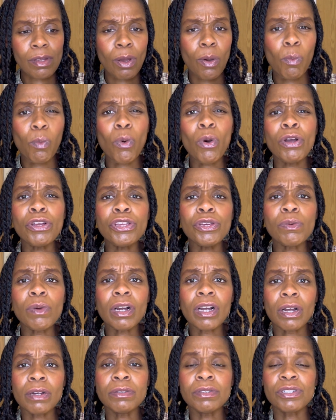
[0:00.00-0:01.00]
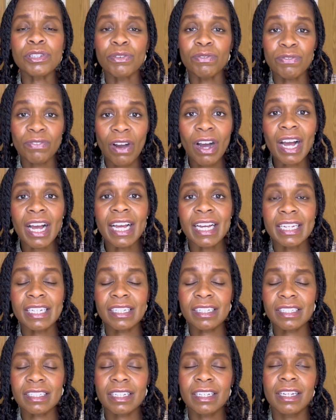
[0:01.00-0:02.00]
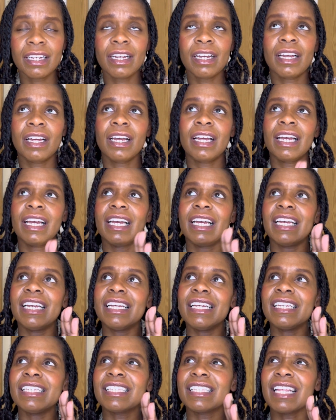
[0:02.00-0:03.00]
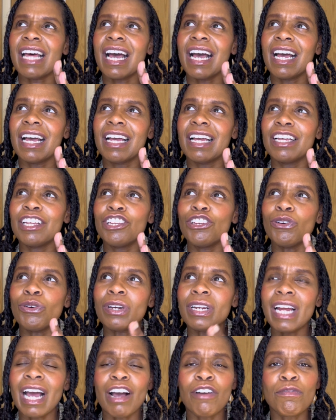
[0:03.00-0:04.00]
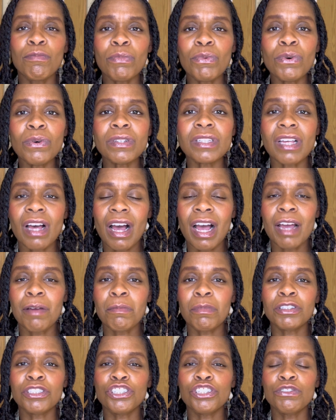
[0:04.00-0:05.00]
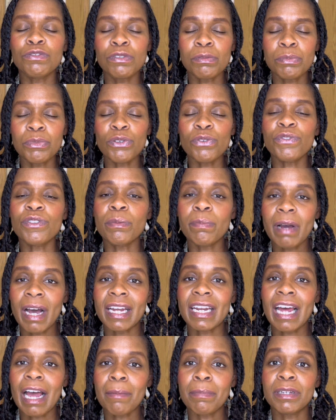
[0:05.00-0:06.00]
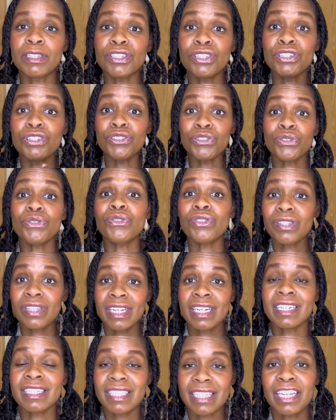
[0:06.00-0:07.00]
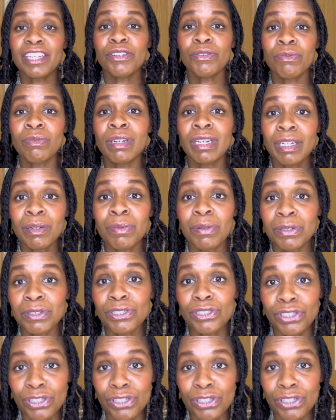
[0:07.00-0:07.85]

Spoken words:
What you are going to find is that you're going to have more time once you've removed the bad habits to do the things that you really want to